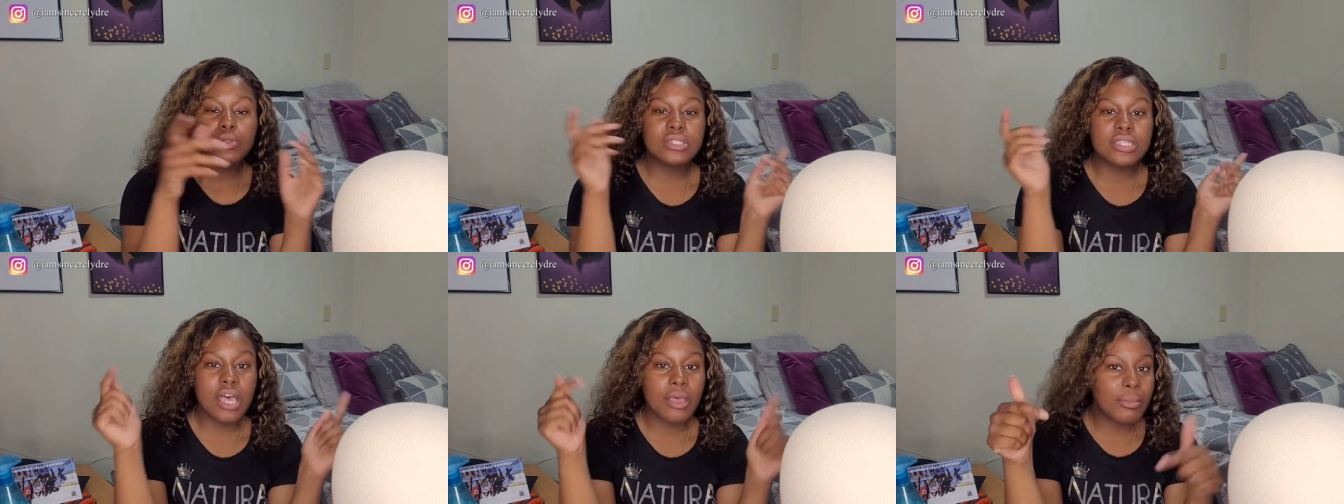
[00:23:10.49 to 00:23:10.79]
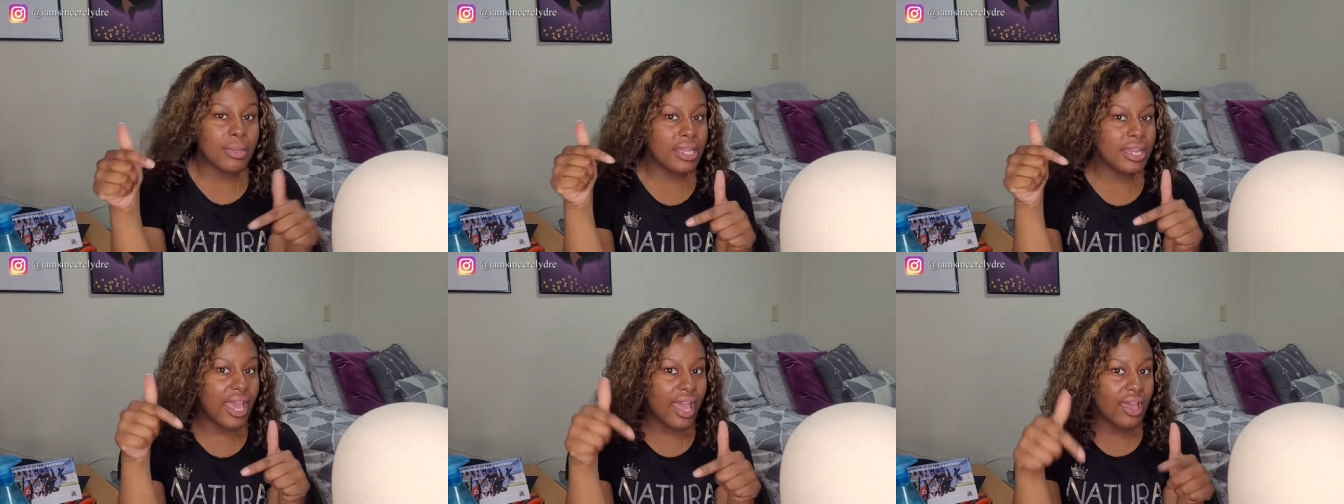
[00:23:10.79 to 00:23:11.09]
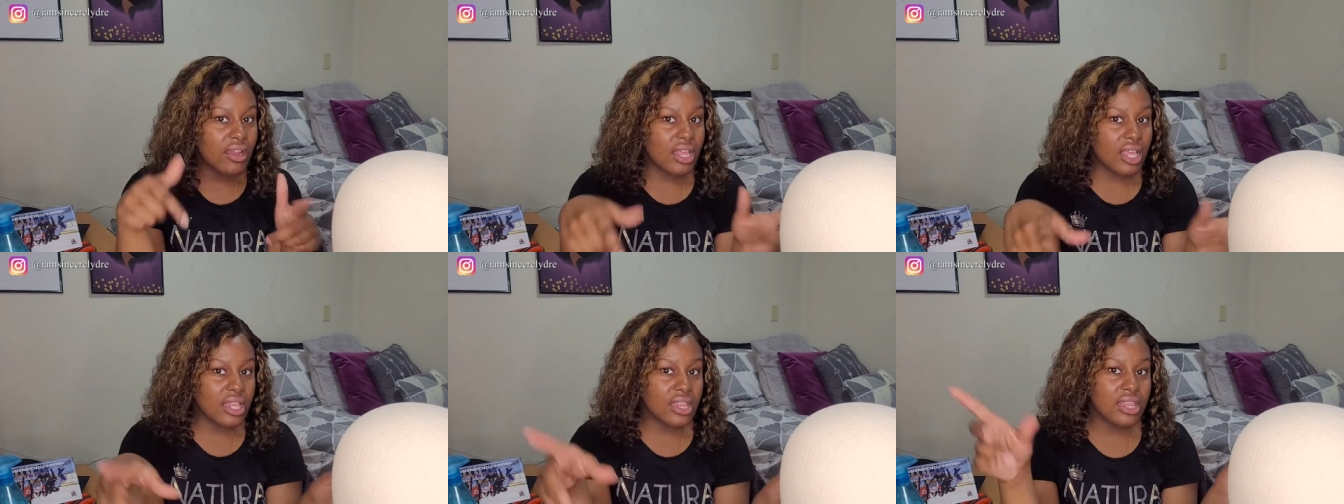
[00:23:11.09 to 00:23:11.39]
tell me
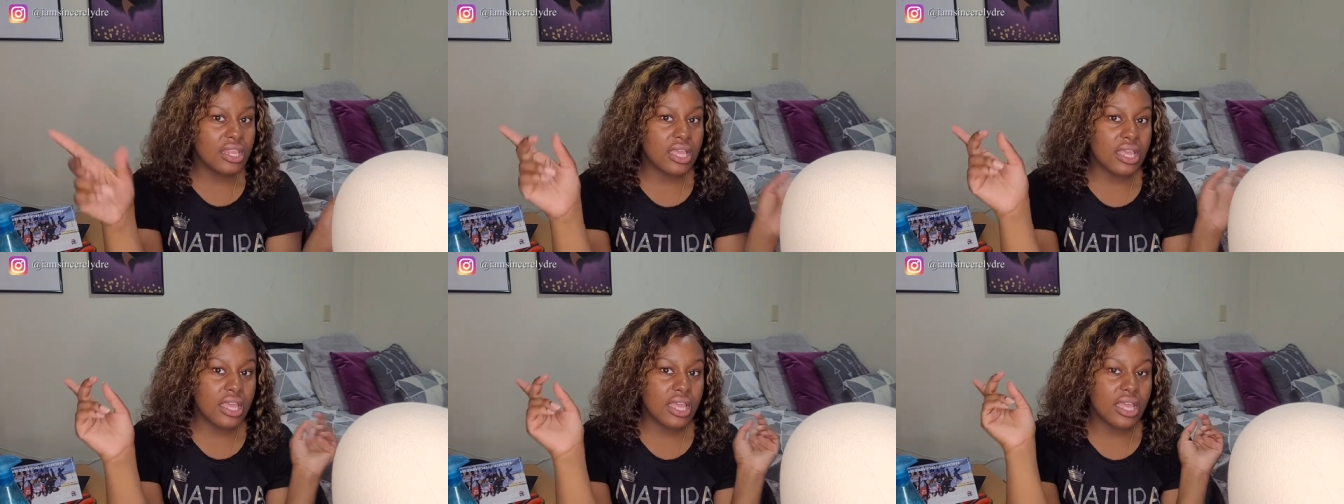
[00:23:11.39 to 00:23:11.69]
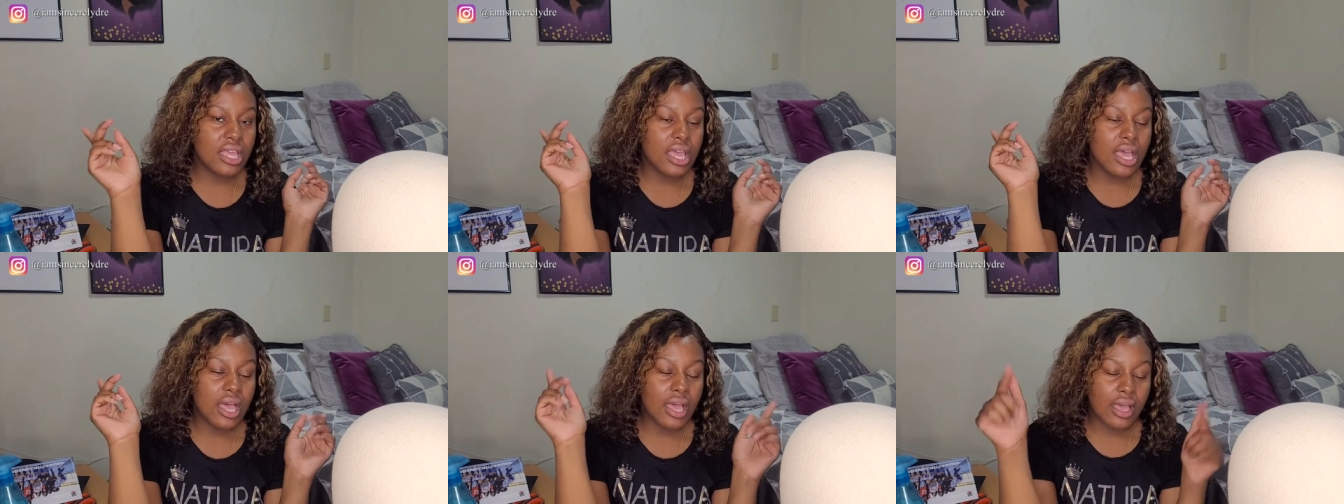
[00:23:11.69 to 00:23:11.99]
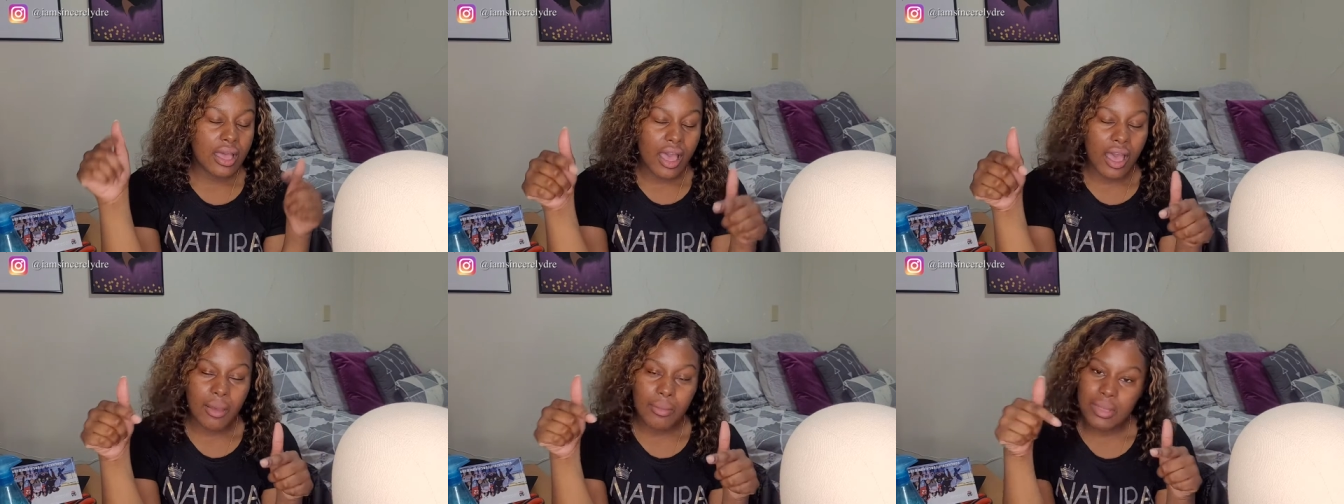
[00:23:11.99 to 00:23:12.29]
down in the
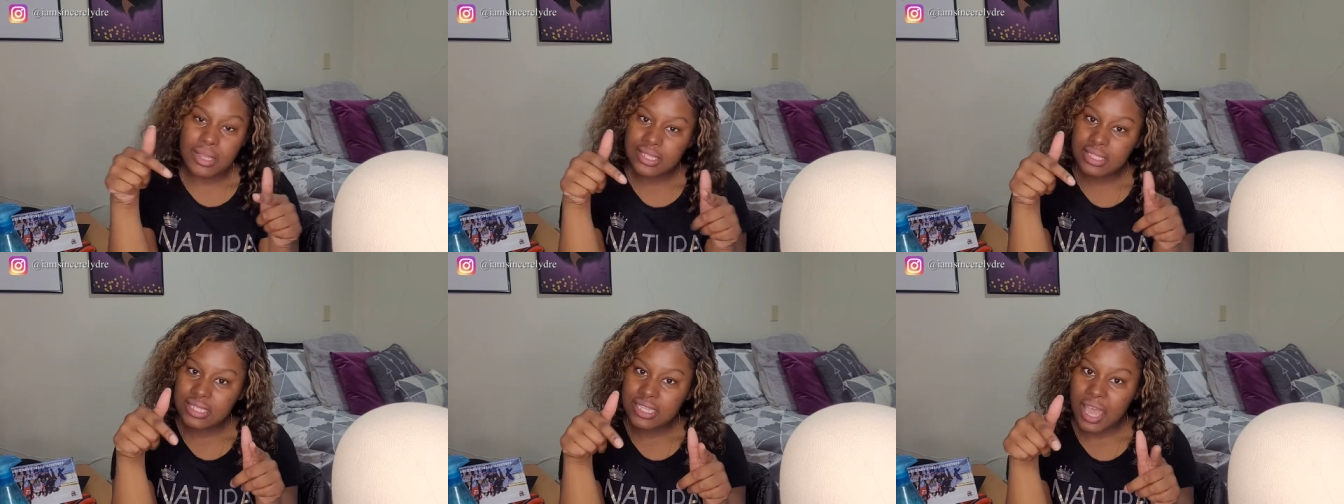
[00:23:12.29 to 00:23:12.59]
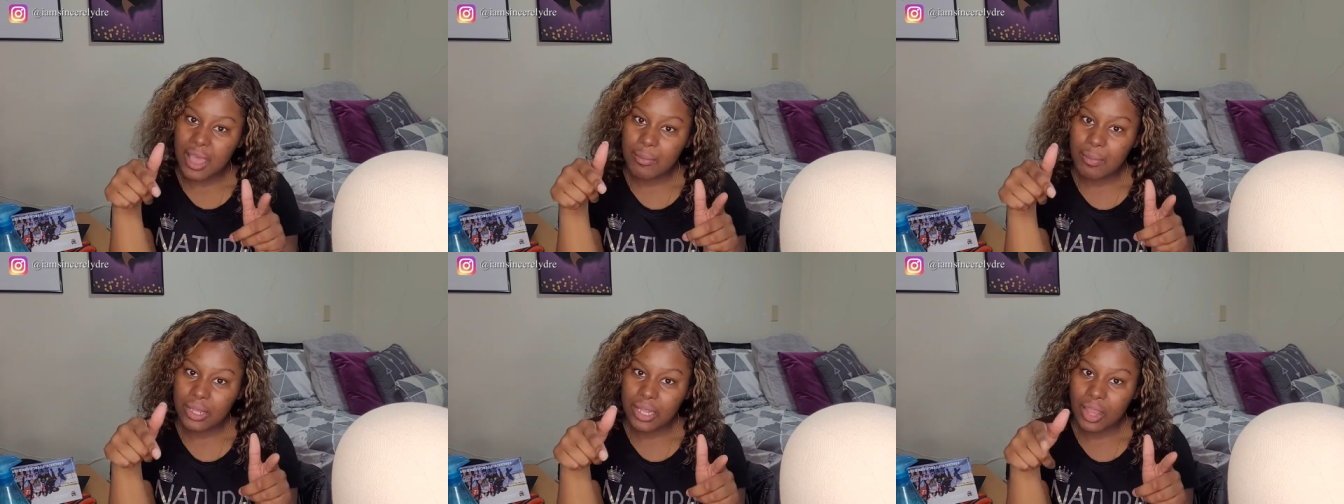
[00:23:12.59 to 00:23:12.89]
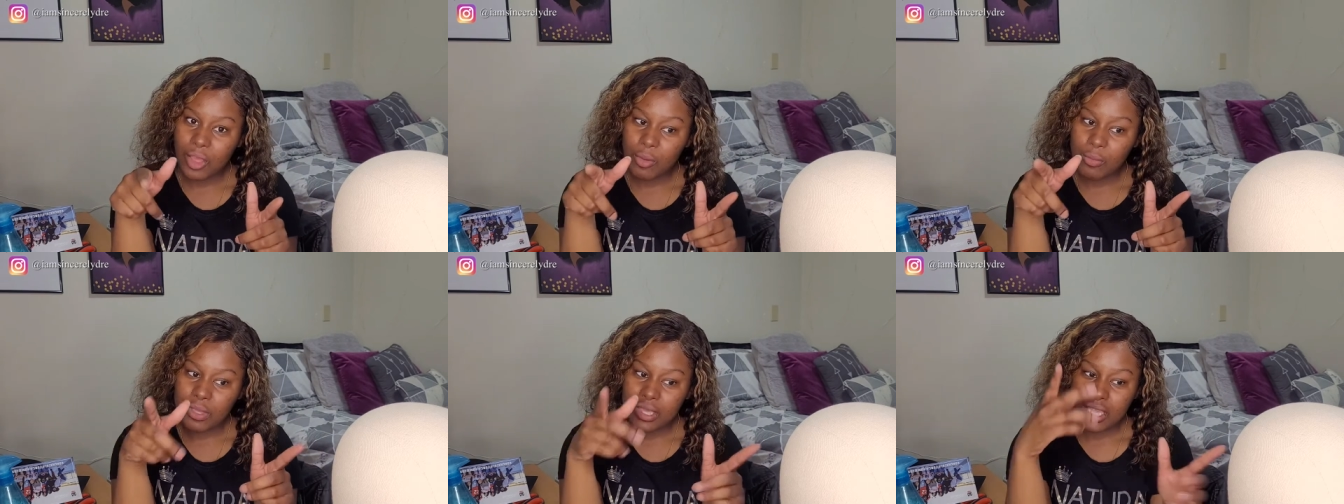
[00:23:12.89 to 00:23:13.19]
comments down
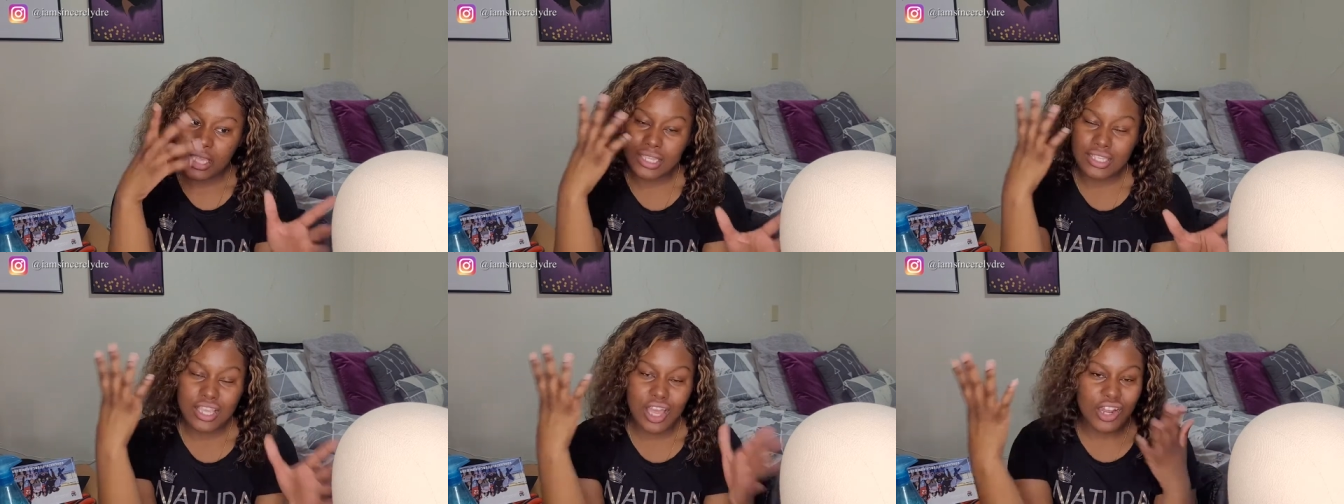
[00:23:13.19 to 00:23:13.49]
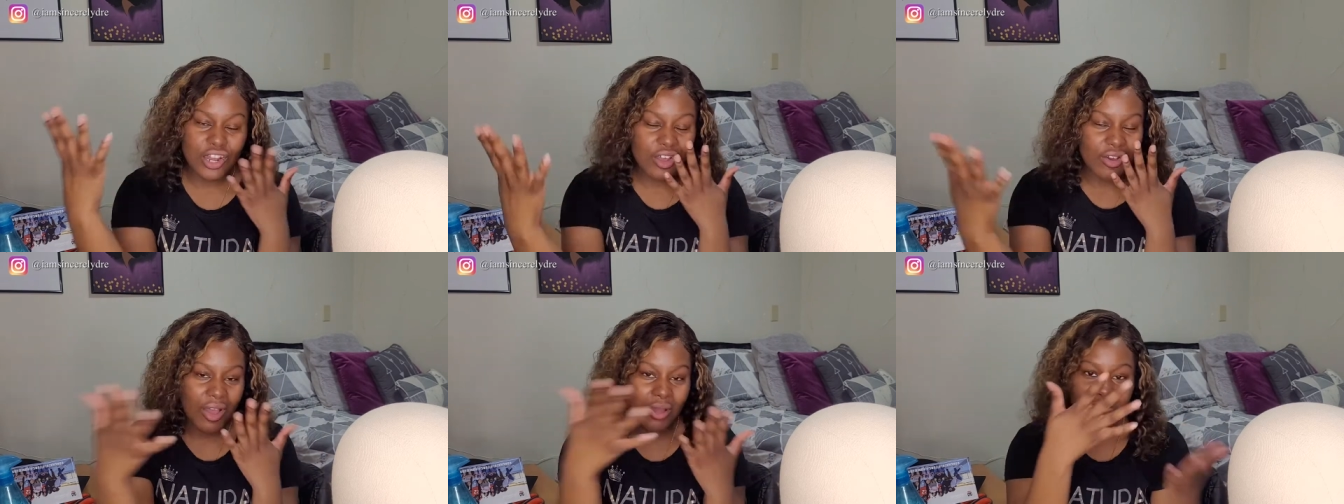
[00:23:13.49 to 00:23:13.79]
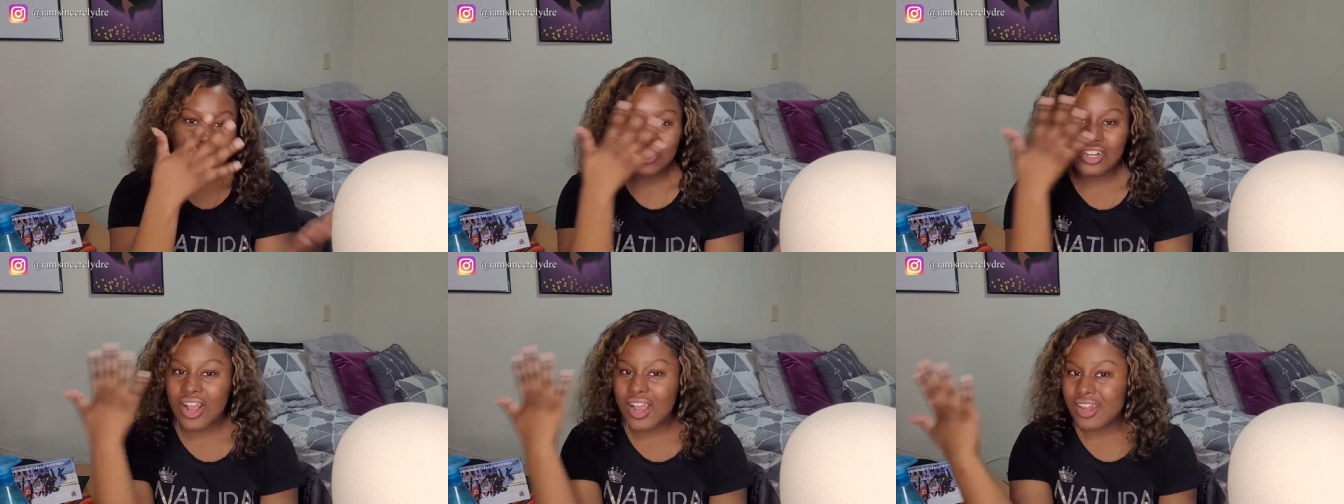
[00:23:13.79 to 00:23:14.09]
below, because y'all know I'm
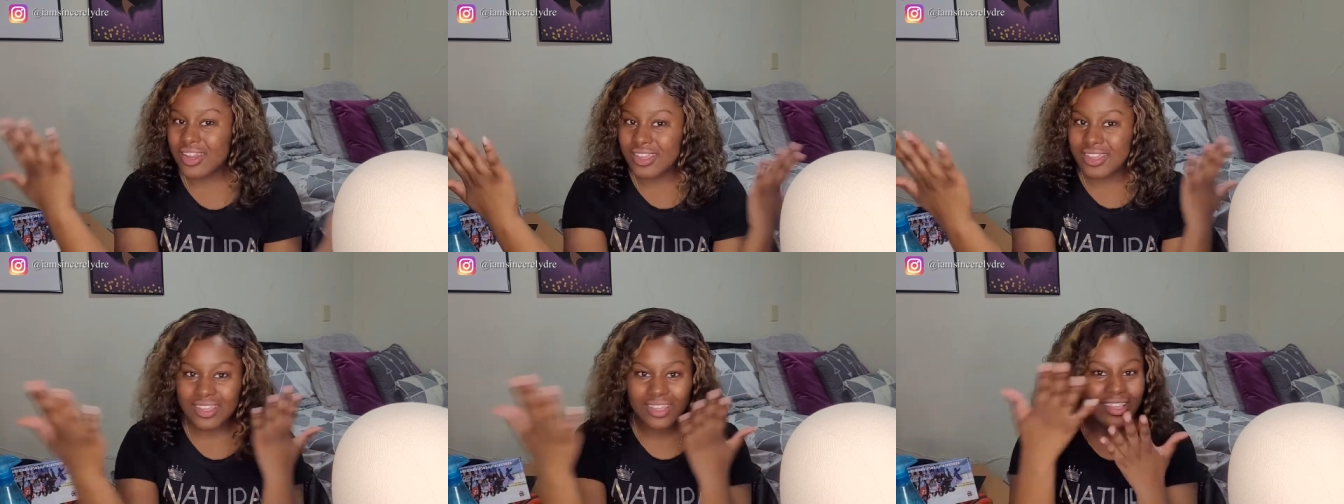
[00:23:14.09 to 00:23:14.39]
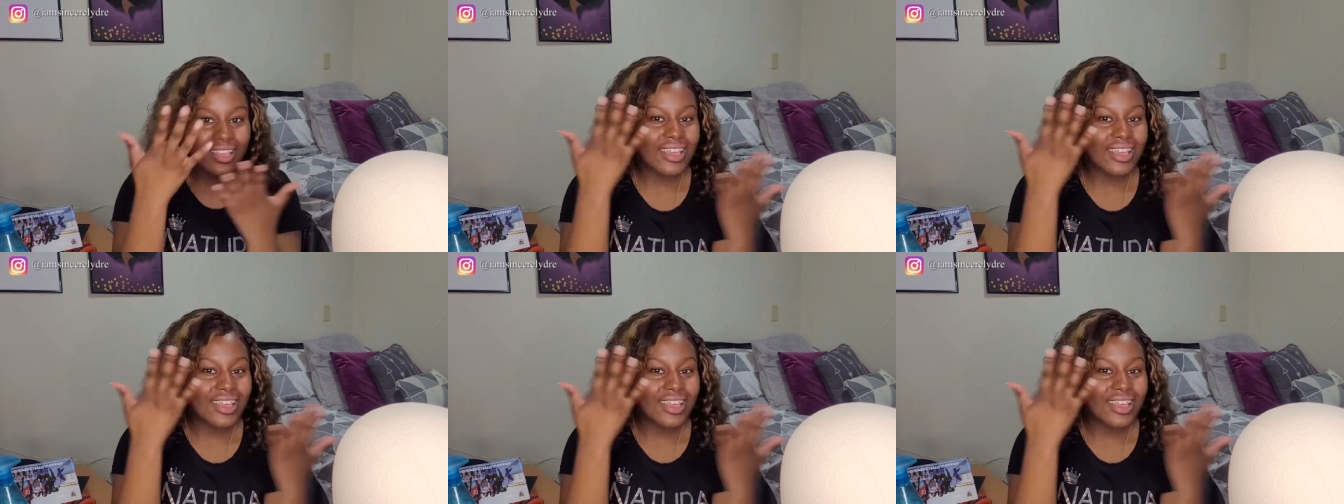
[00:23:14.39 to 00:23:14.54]
trying to